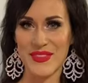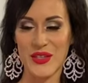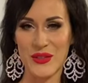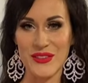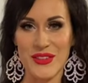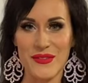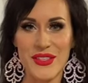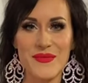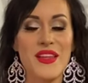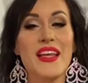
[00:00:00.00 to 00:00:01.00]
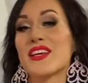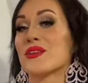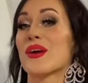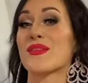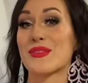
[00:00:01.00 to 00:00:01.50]
the choreography,
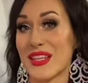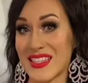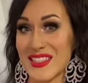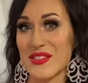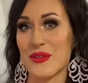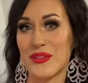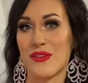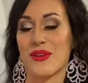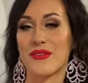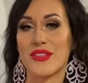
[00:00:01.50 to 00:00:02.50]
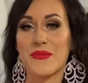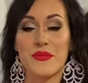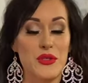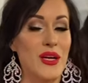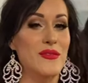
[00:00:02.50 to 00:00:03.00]
you have to dance this choreography,
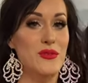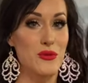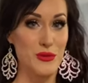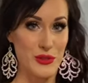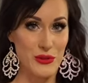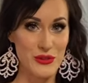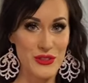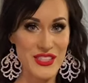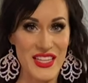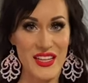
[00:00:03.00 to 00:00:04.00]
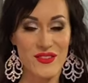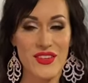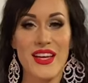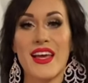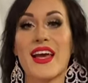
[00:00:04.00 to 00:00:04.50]
you have to record yourself
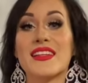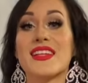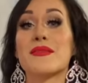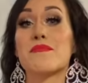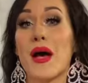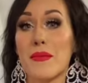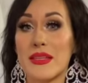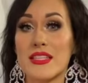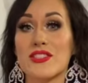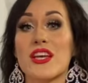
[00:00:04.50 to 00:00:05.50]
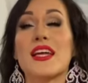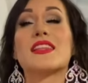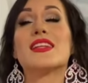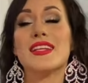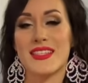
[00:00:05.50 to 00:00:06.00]
and then publish at
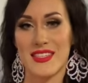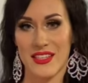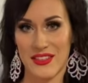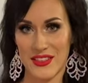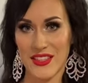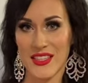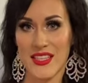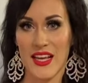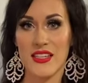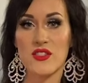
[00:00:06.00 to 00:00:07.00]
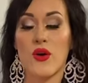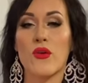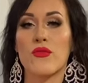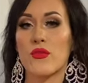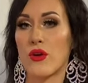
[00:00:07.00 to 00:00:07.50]
least 30 seconds of,
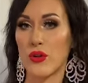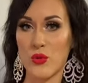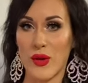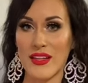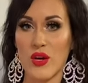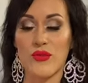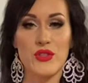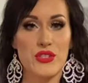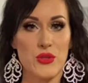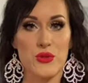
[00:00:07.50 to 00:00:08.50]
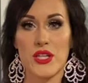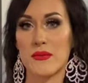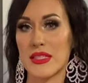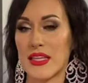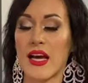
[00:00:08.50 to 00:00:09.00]
on one of your social
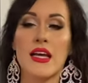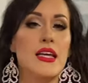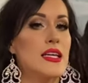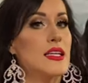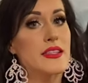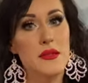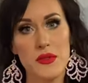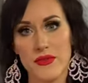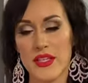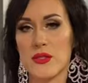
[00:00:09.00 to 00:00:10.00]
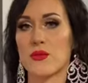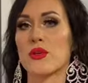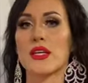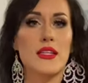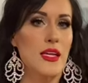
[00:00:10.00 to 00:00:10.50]
media. It can be Facebook,
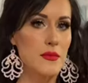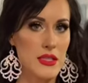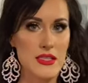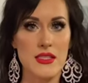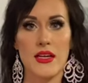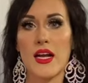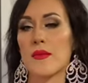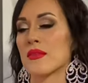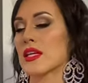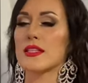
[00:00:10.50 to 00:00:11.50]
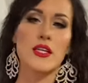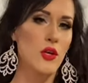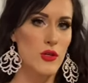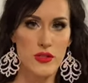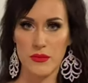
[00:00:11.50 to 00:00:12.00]
it can be Instagram, it can
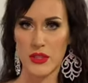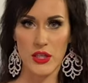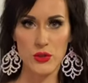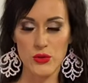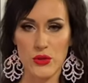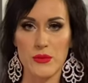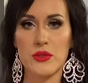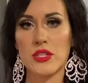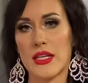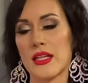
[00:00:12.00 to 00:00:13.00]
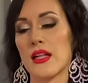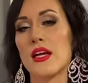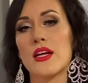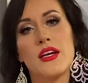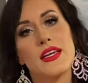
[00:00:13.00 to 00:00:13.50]
also be a YouTube channel.
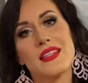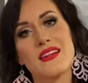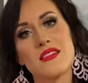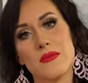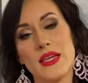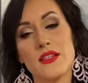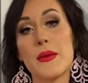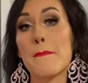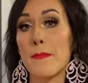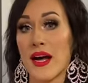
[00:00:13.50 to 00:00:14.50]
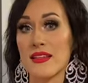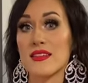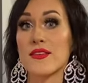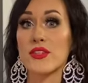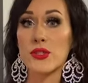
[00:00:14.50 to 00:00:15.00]
It doesn't matter, but
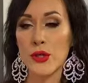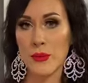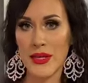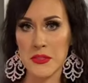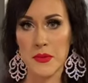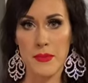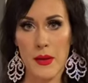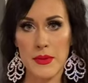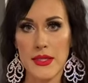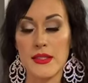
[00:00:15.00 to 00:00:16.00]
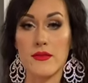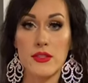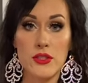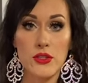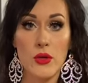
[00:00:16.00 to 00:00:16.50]
the video must be public. The
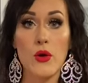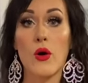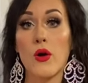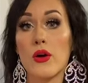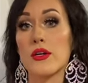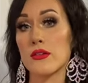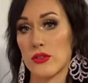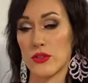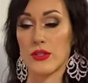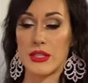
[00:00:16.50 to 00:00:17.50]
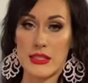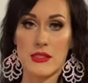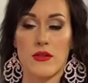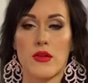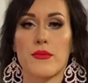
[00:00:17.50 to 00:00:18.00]
video or your
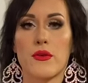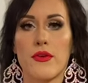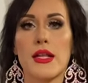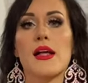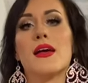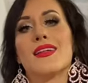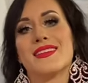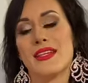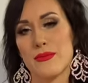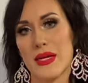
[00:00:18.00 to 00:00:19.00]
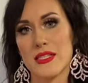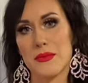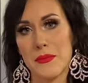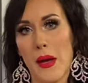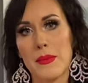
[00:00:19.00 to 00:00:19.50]
Instagram profile there must
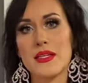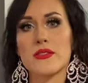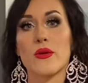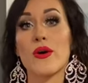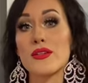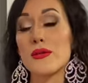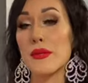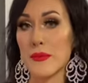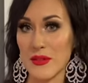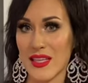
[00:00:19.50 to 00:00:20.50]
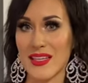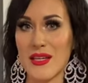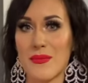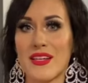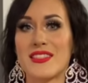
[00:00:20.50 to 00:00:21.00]
be public so other people taking
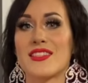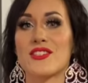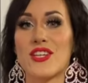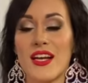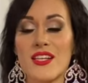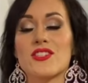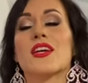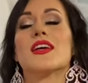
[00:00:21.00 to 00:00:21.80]
part in the challenge